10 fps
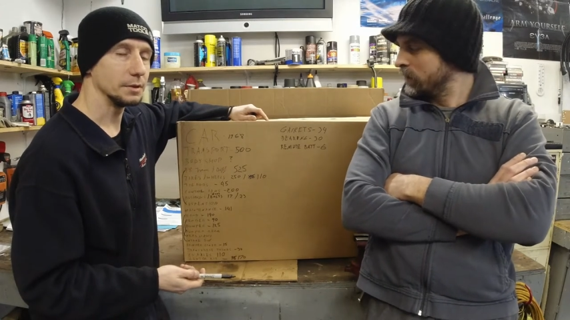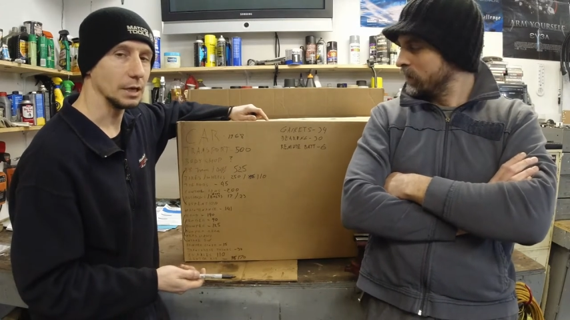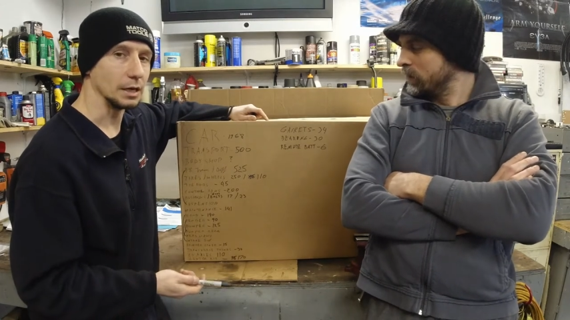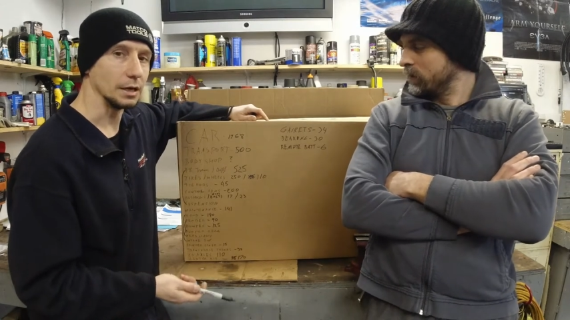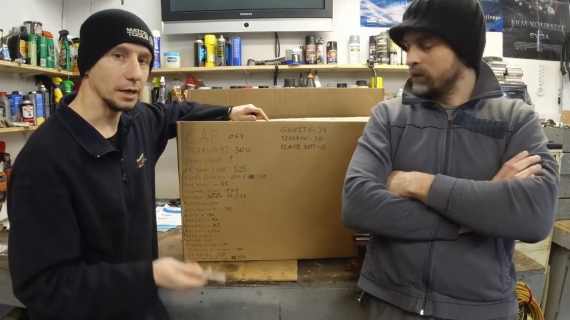
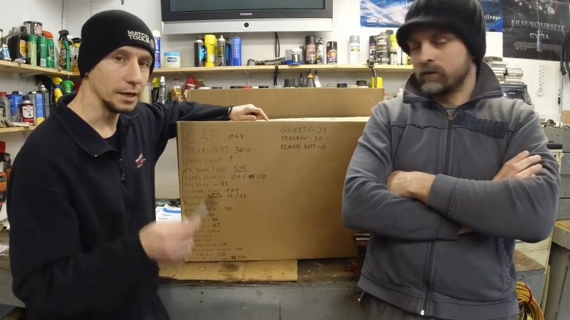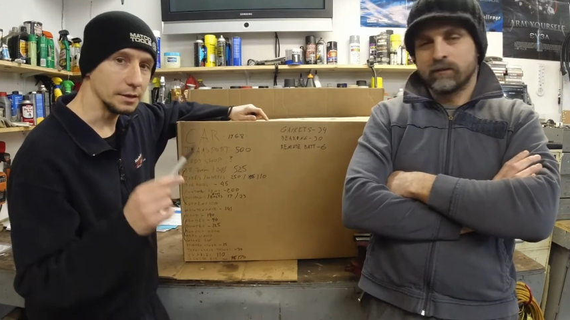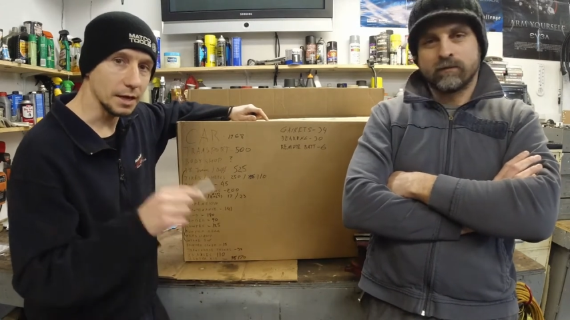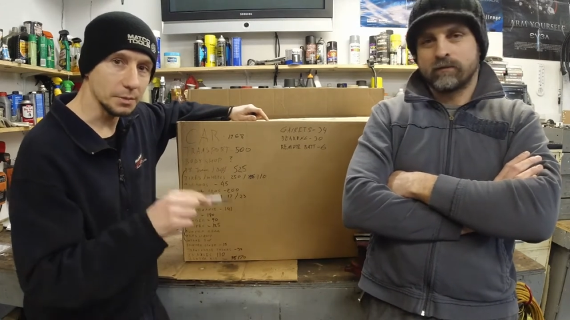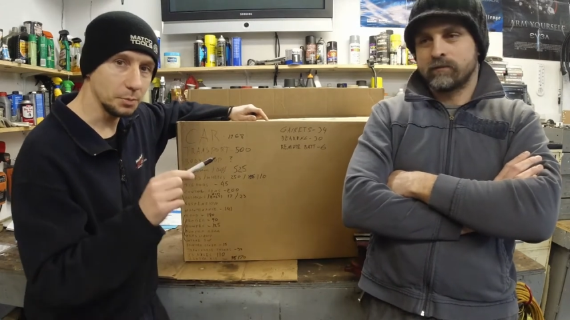Speaker 1: Yeah.
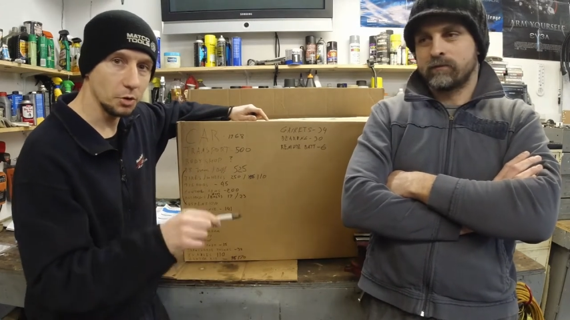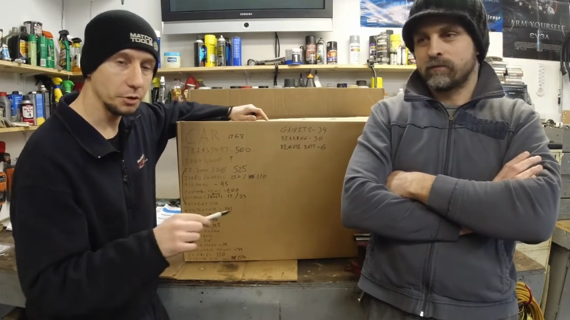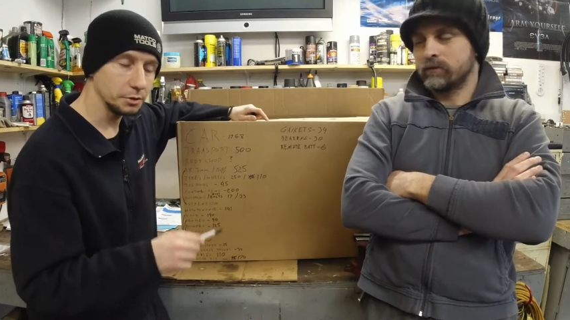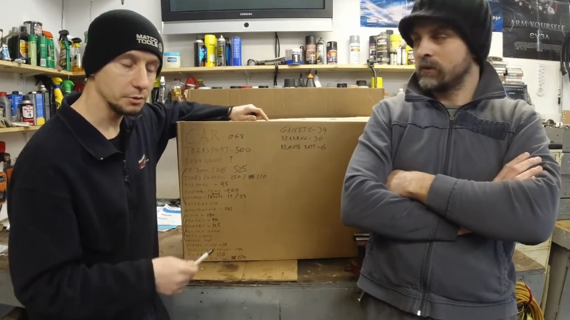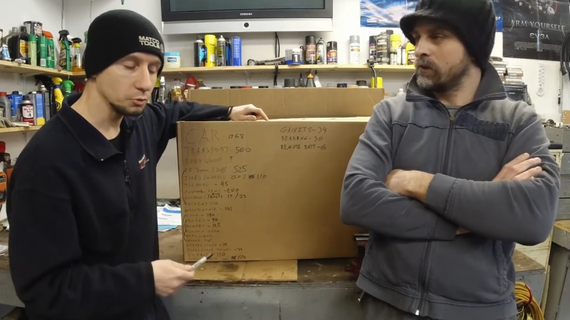At that
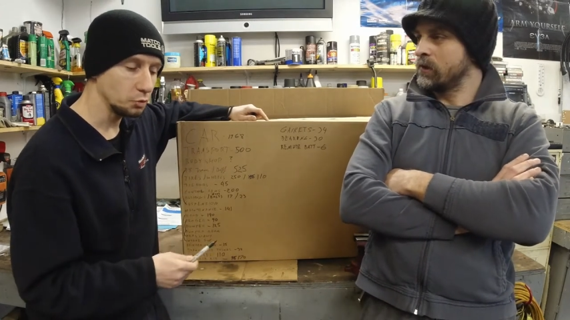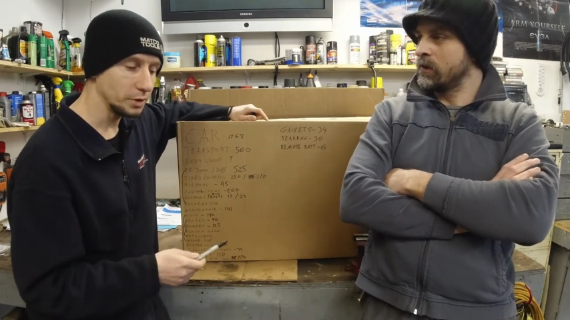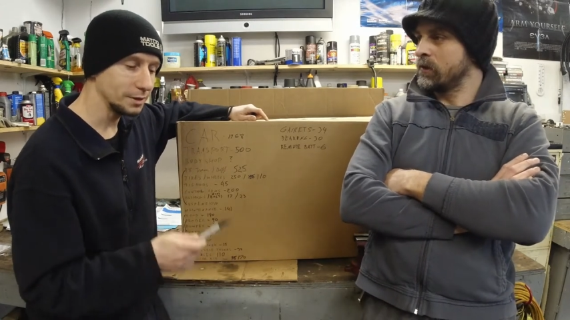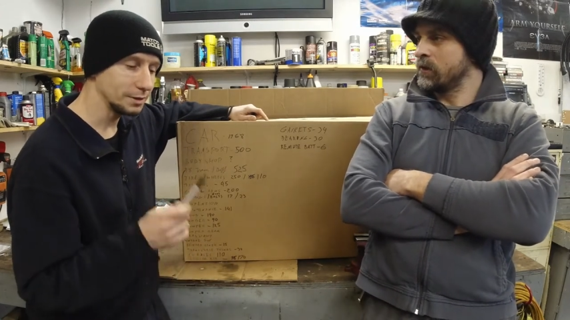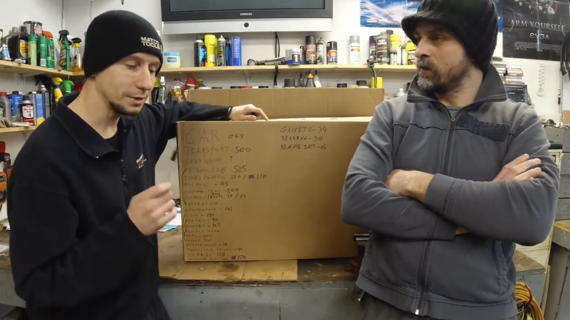point,
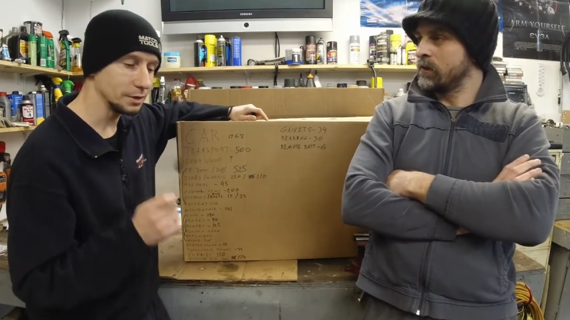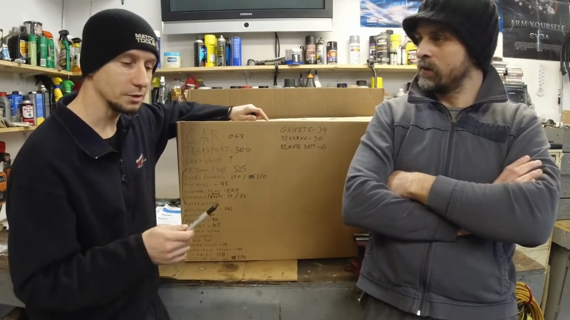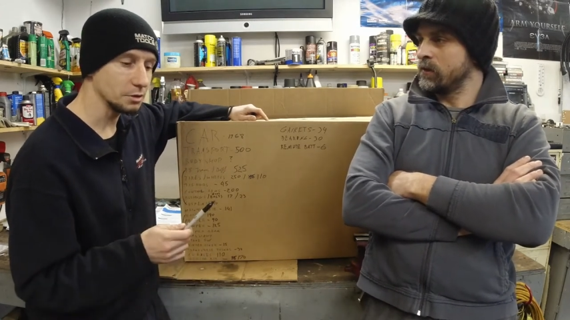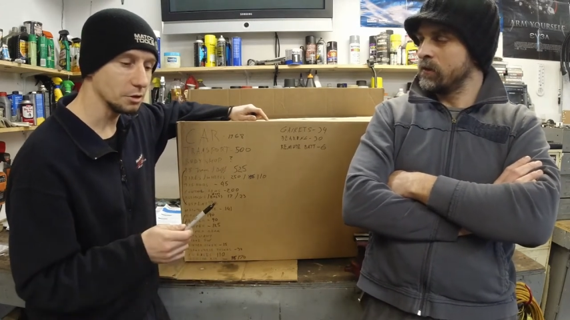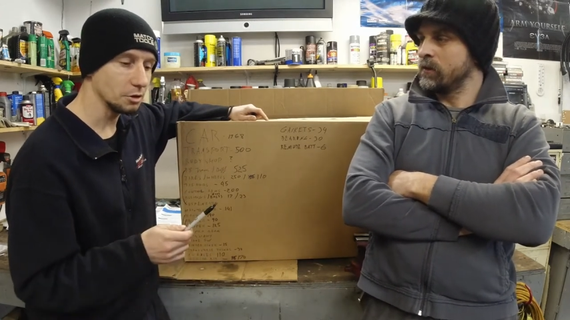we
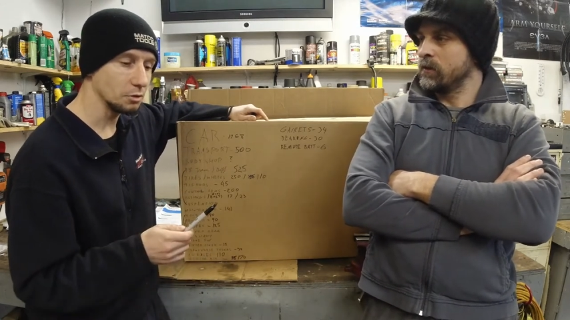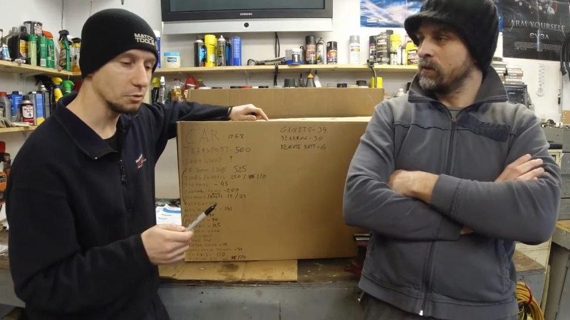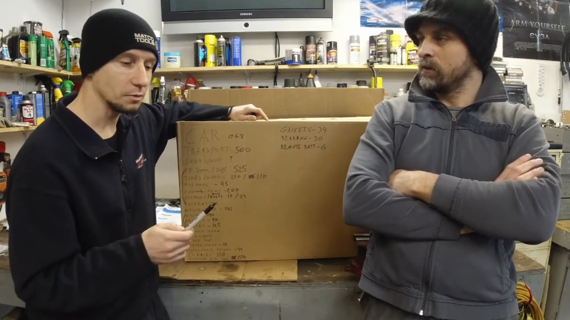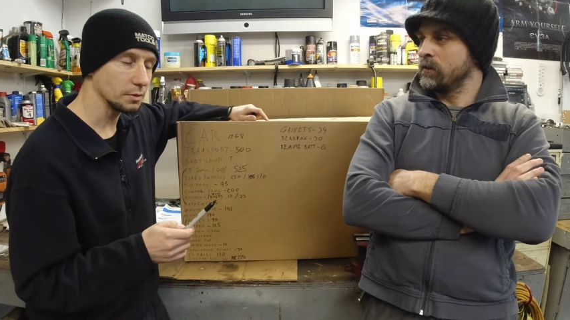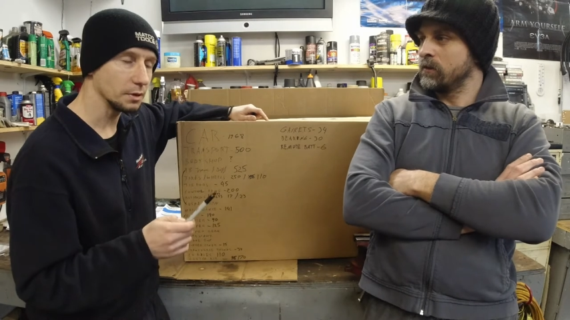didn't
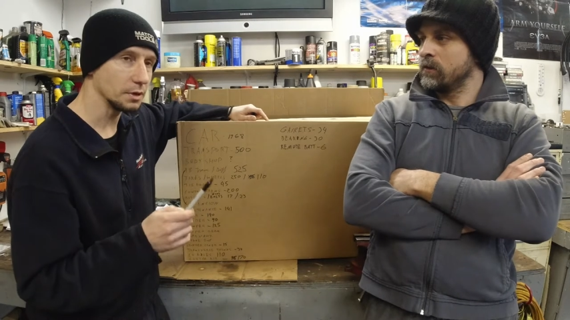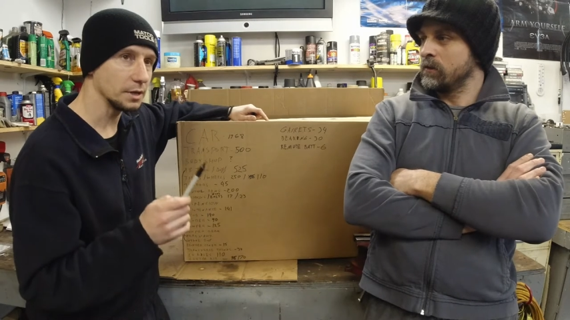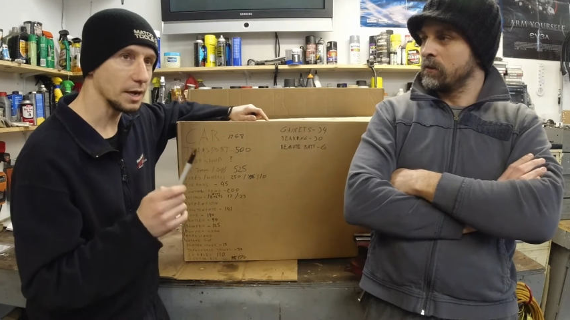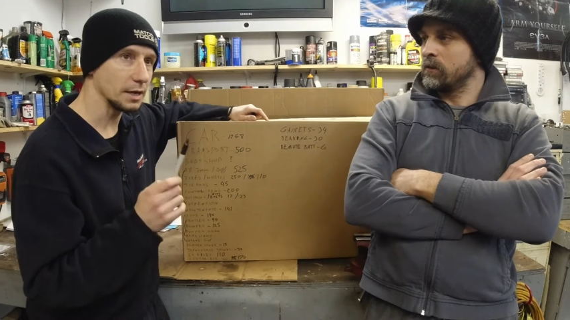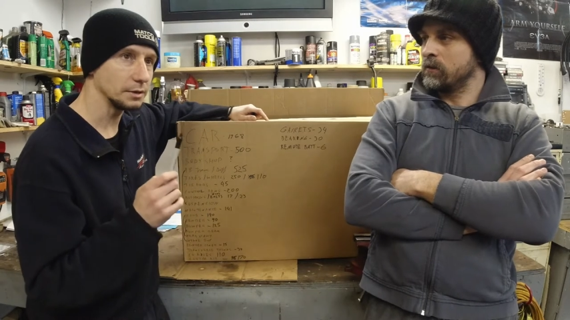know
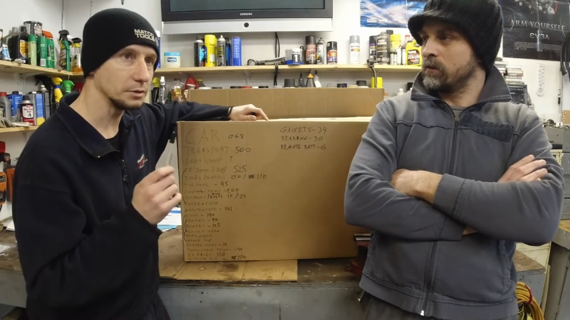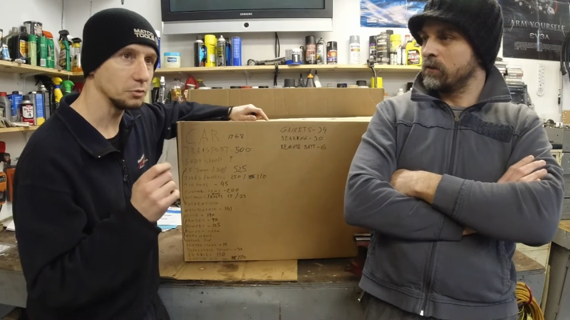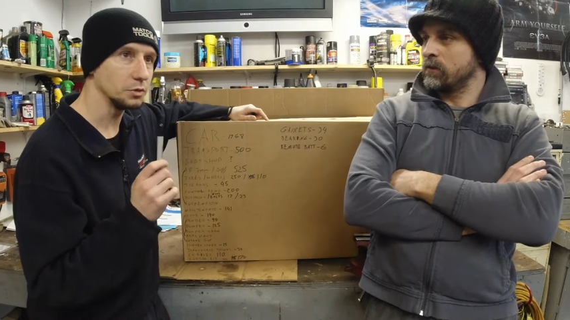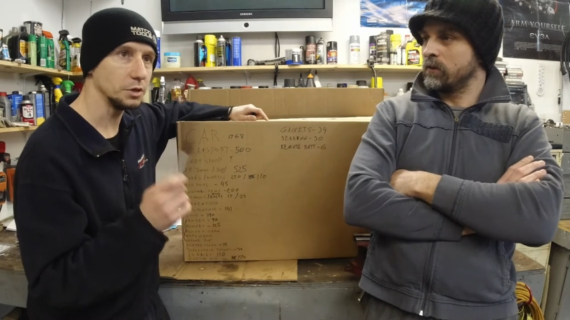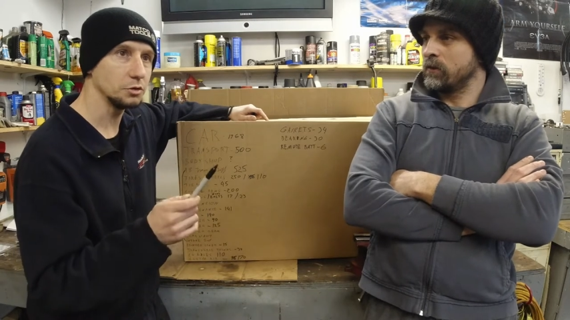that
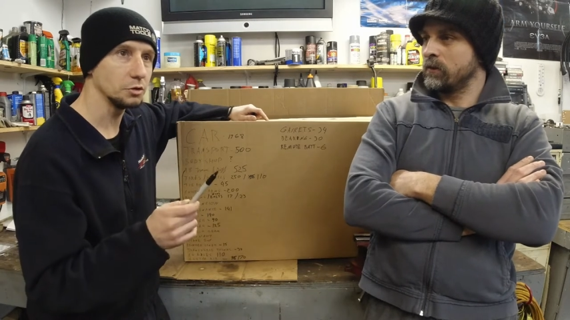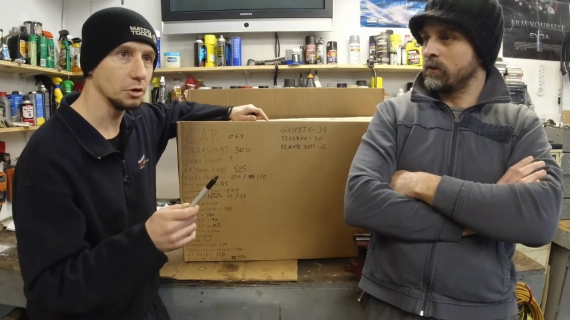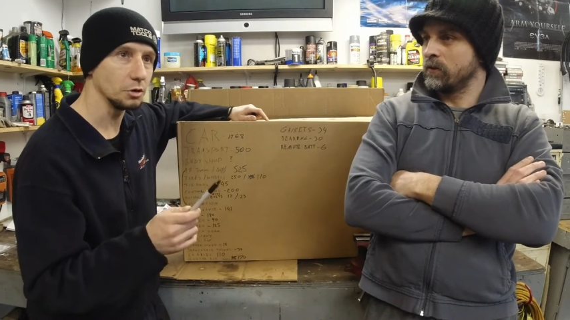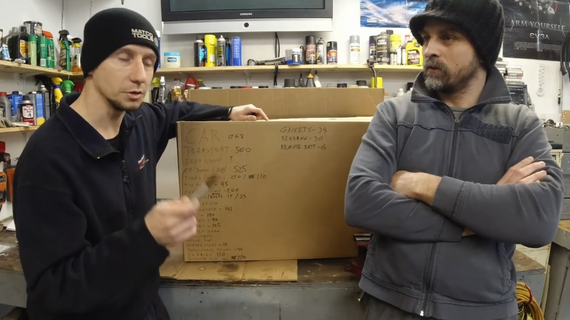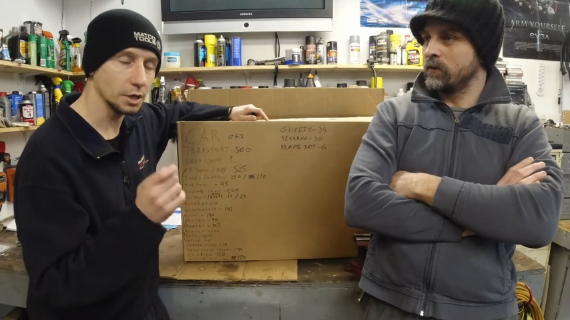we need to go,